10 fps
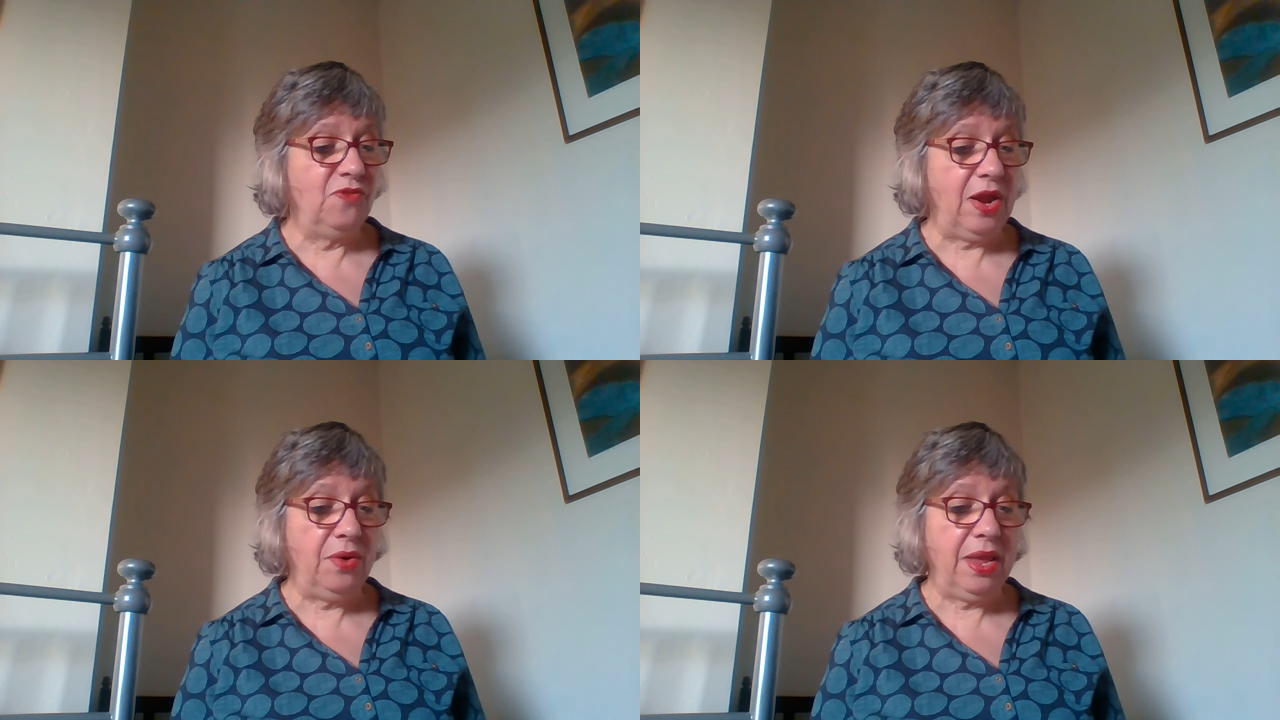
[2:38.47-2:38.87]

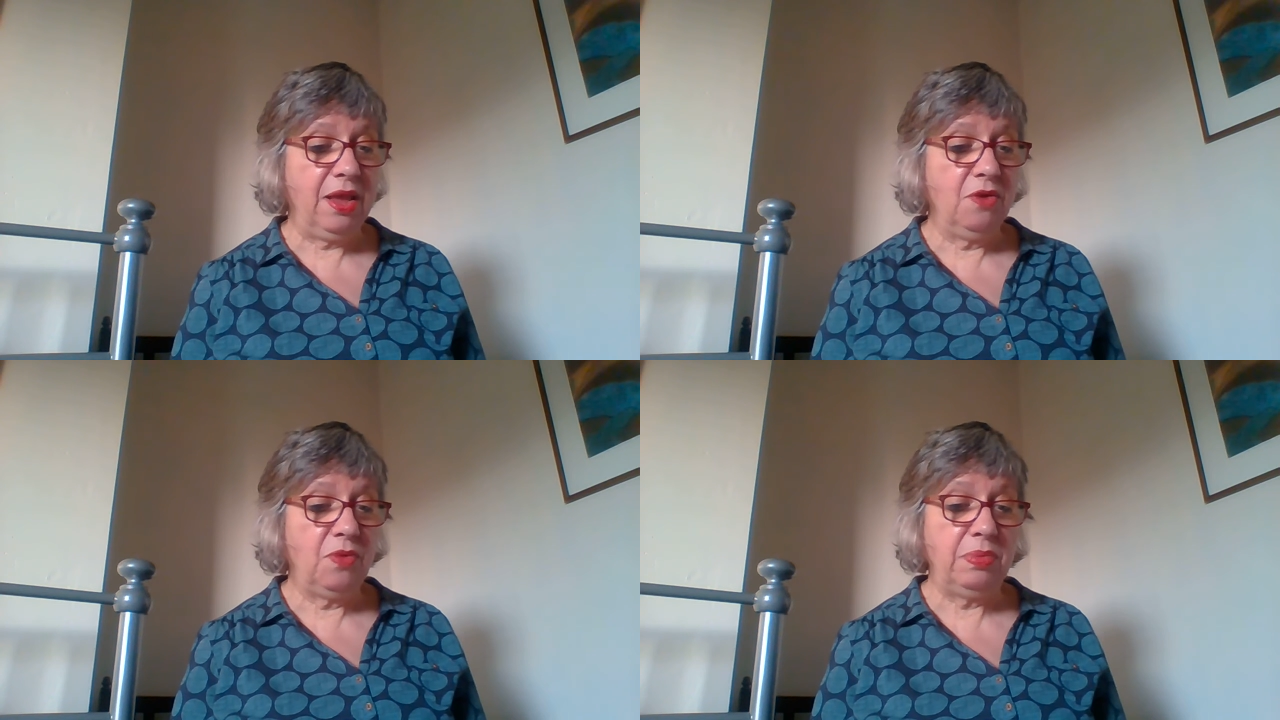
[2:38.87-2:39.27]
varying
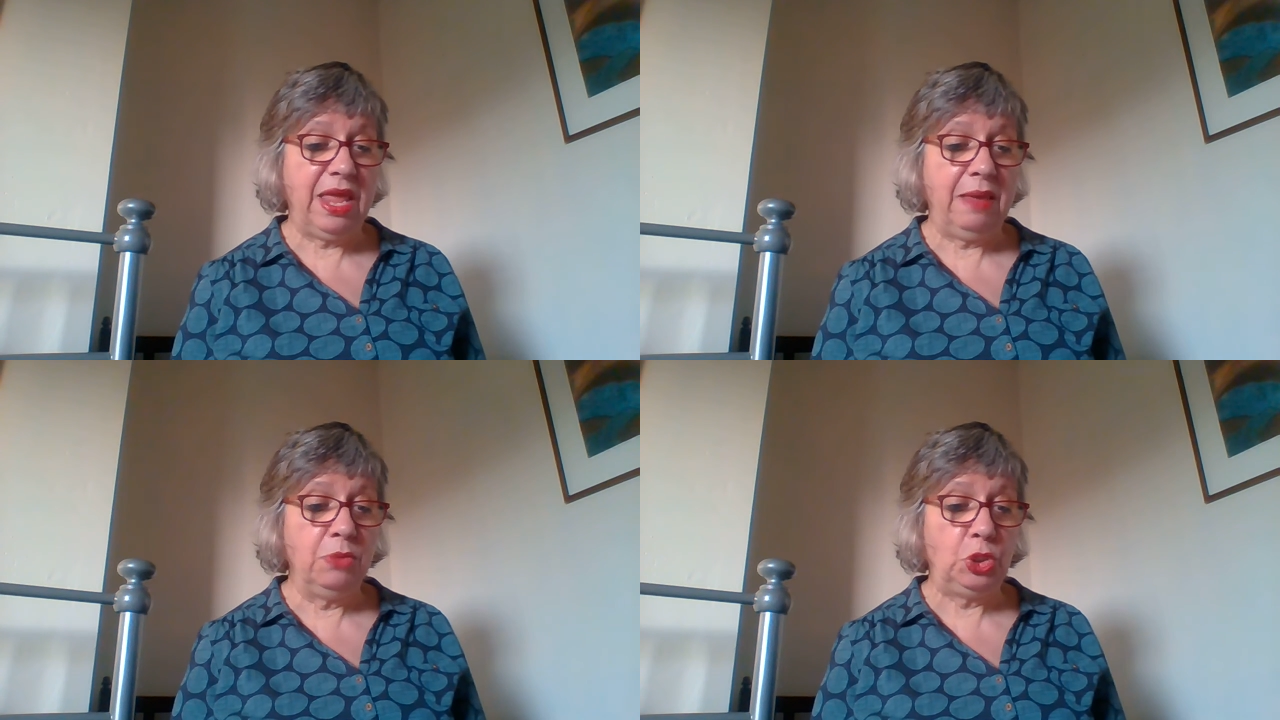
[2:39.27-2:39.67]
from the
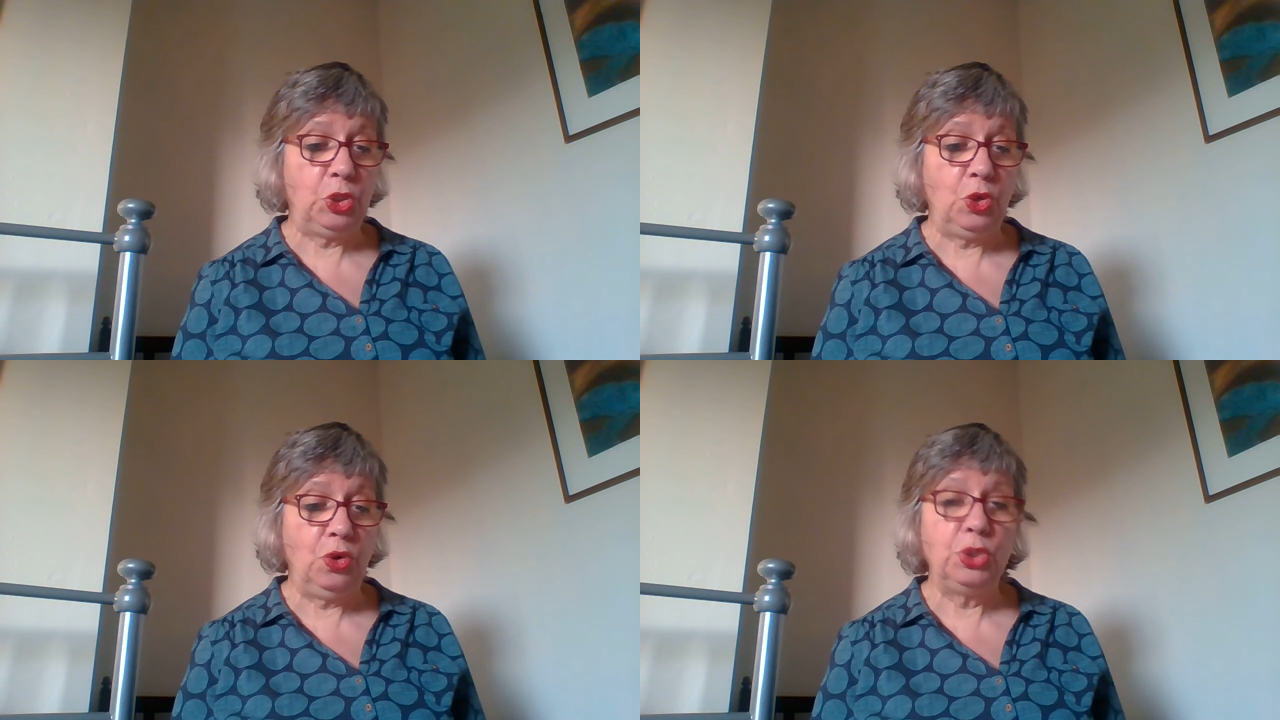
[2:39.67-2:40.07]

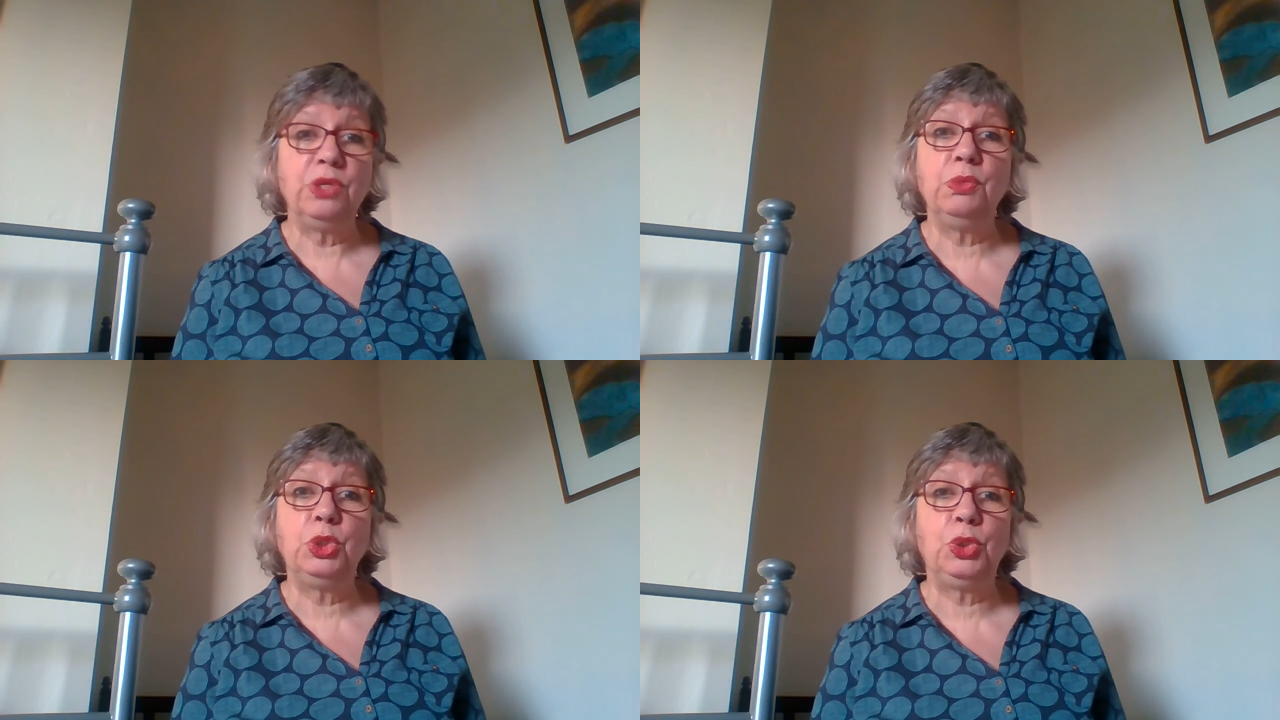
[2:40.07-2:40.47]
immature to
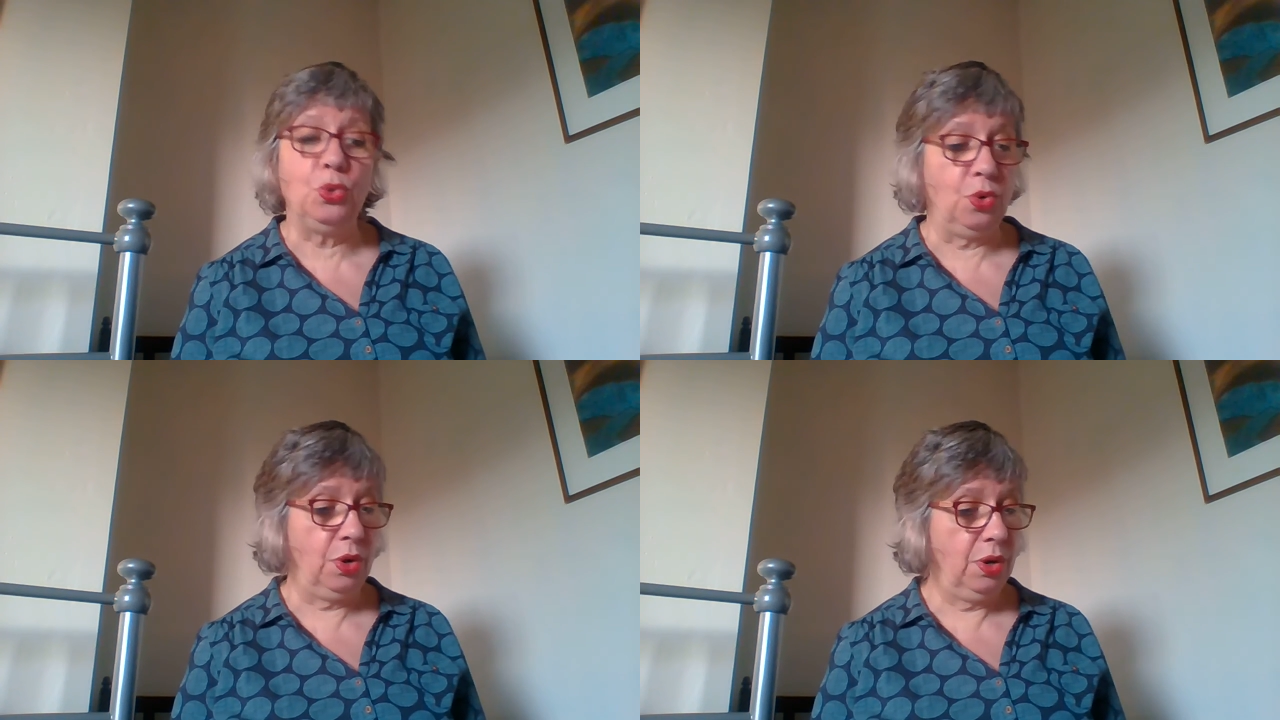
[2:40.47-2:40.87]
the
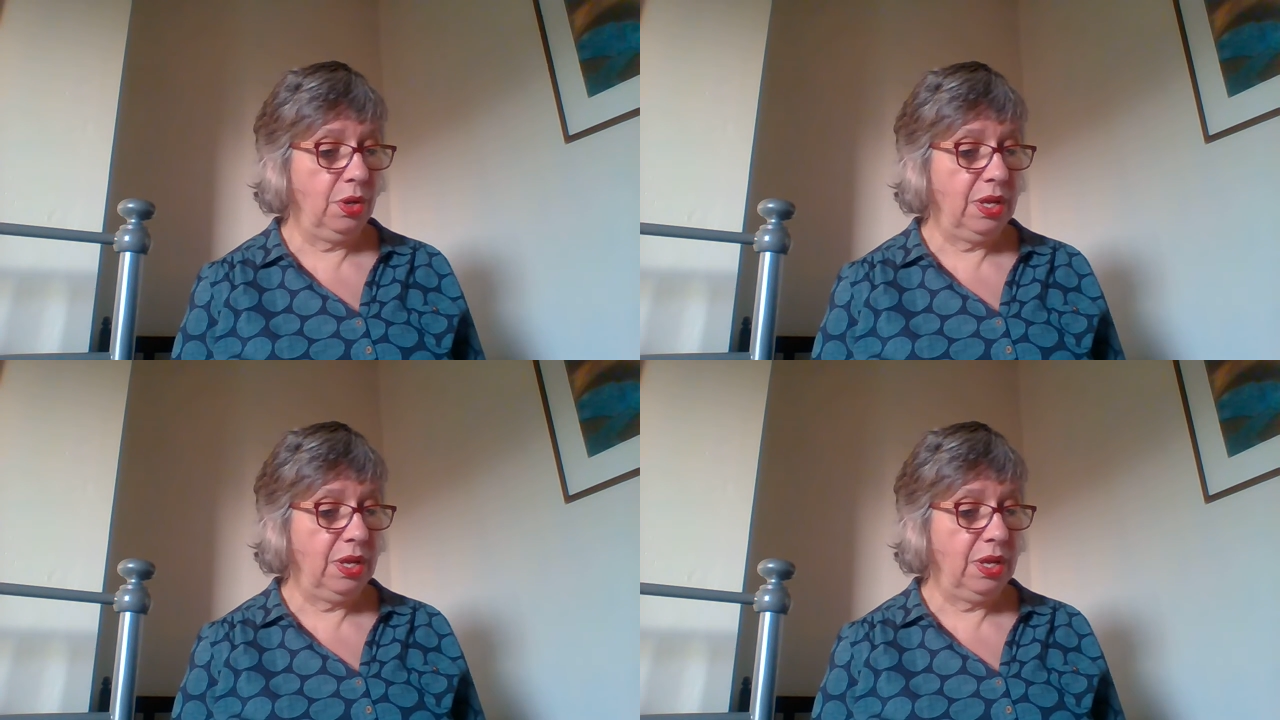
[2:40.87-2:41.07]
mature,